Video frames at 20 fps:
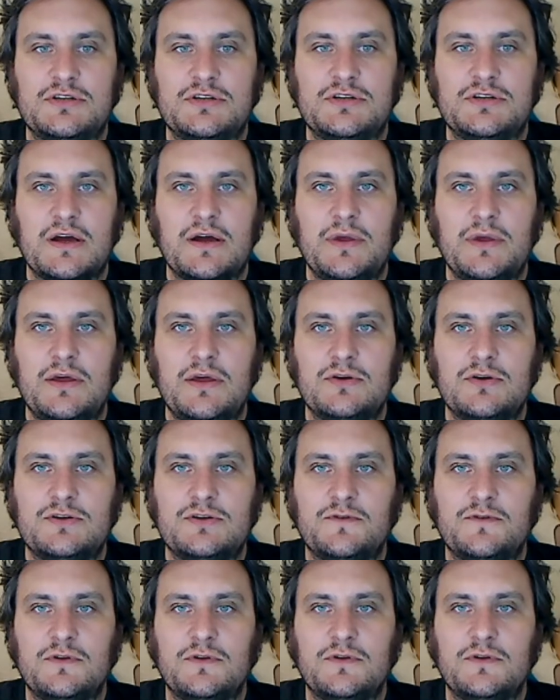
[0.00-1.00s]
be
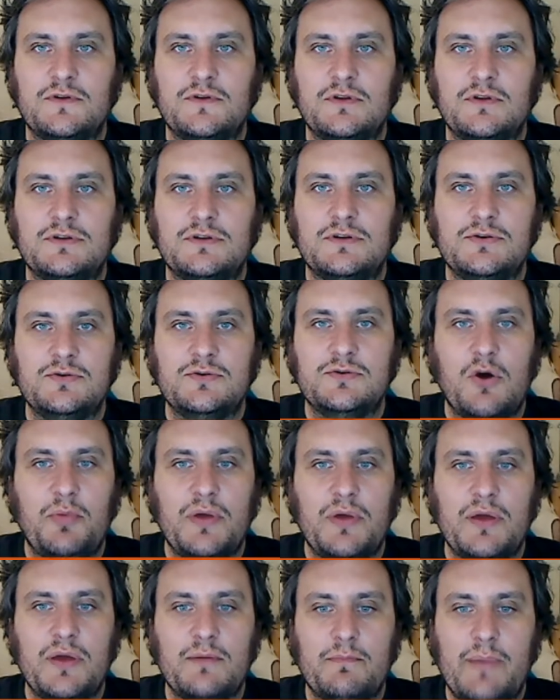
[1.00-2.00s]
useful to
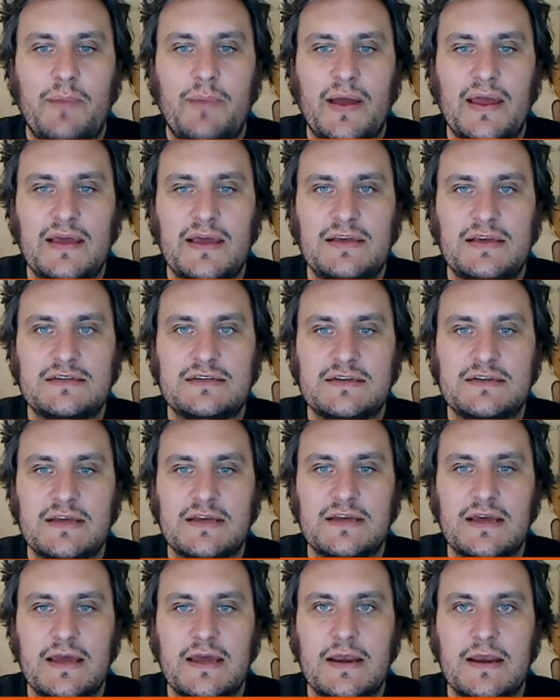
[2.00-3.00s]
copy and paste
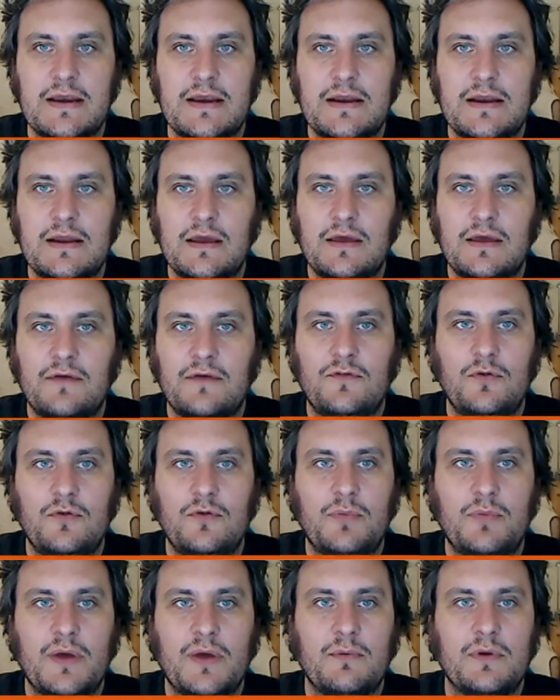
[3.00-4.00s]
in, if you
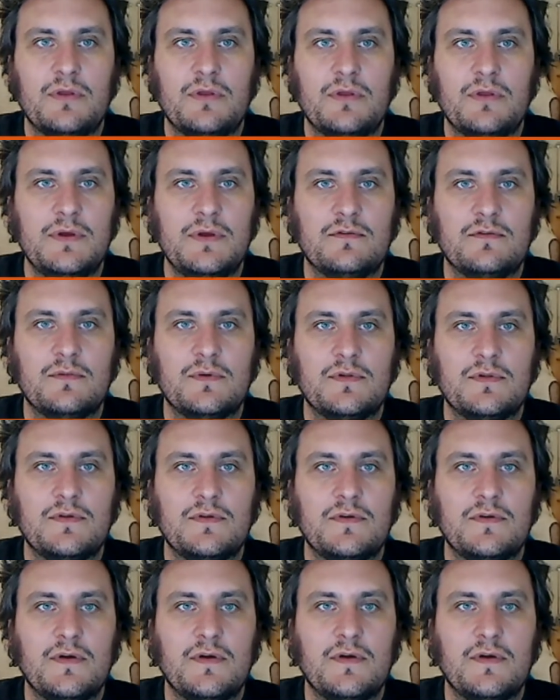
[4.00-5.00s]
bear with me just one sec.